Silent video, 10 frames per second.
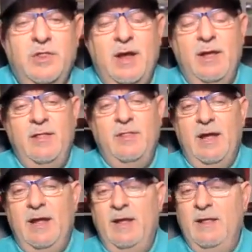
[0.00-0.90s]
They're
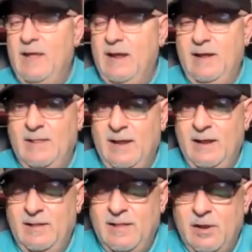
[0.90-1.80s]

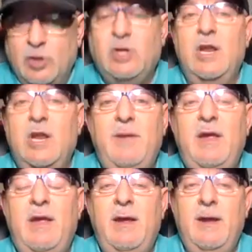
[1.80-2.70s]
not going to
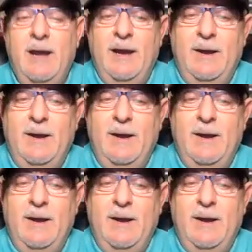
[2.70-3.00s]
be